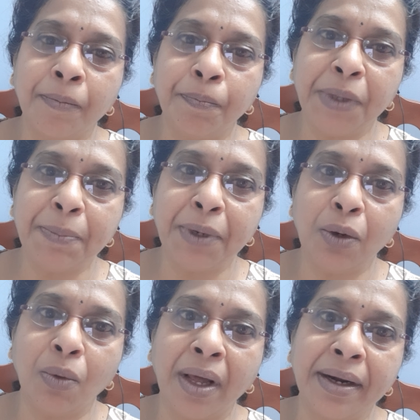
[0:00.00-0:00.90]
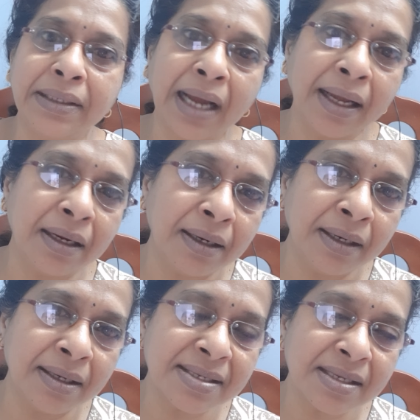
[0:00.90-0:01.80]
people who are retired
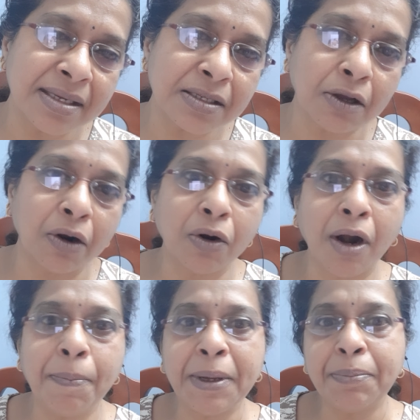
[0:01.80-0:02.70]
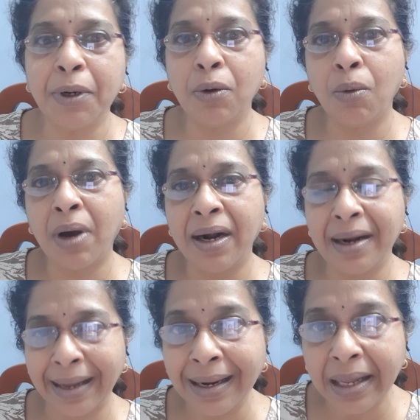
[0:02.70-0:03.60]
nurses, or not people who are
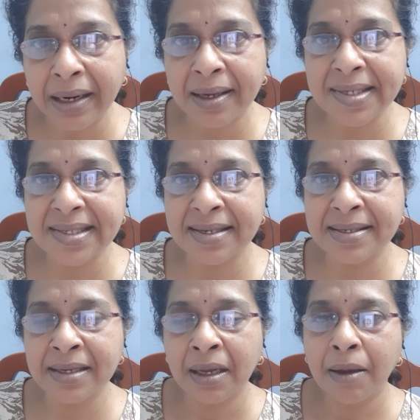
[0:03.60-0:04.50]
training nurses,